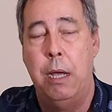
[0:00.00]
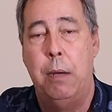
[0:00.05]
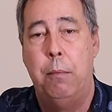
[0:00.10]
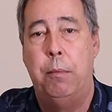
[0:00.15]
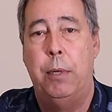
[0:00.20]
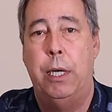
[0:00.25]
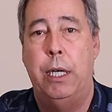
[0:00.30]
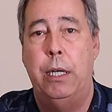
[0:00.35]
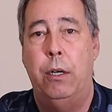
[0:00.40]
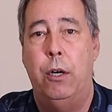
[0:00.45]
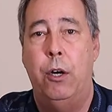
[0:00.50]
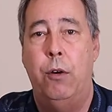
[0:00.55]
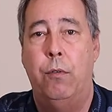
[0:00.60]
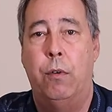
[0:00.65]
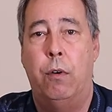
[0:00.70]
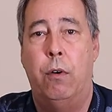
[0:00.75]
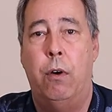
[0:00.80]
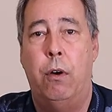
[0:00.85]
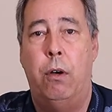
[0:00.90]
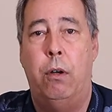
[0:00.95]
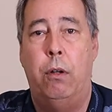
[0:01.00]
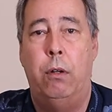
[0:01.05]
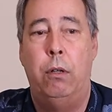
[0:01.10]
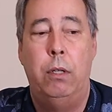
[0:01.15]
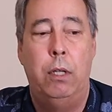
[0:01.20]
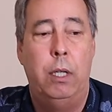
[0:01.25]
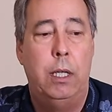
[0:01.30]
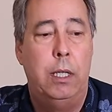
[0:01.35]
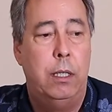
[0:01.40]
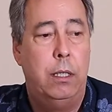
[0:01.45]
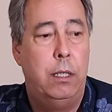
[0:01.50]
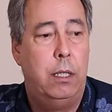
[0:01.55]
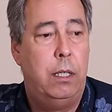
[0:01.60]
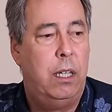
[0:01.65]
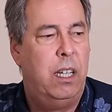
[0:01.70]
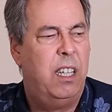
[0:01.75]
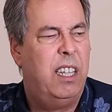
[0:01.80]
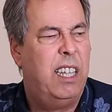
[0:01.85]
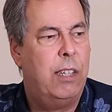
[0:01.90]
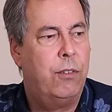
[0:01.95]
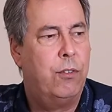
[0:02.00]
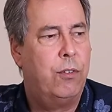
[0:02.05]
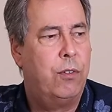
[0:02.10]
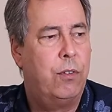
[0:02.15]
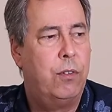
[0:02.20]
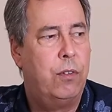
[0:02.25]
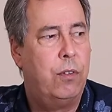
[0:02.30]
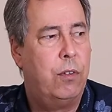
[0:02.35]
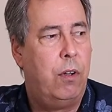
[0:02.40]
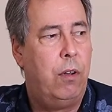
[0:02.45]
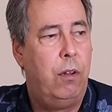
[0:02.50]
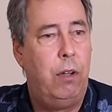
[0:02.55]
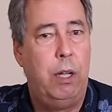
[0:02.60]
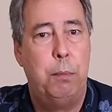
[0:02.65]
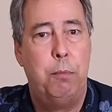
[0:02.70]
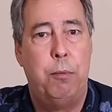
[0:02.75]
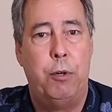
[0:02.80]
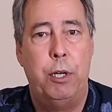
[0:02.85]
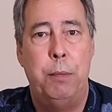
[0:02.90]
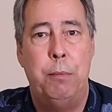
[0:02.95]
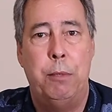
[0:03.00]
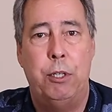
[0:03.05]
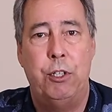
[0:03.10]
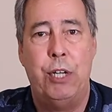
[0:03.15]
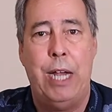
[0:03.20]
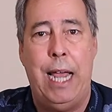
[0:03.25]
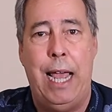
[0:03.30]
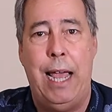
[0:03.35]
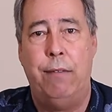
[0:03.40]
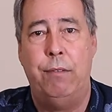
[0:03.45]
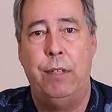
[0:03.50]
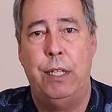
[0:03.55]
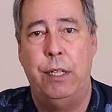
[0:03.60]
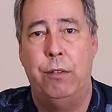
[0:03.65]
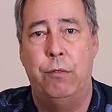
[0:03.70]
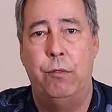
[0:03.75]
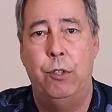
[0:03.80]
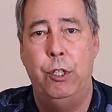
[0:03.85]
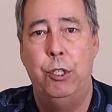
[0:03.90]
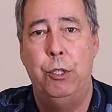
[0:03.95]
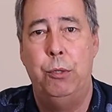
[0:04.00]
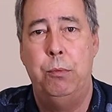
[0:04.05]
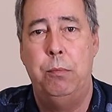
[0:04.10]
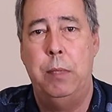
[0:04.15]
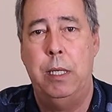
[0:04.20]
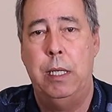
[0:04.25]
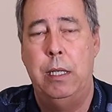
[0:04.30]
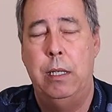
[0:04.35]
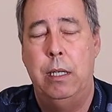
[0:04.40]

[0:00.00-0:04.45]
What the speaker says: But overall, that's all I pretty much have in the room.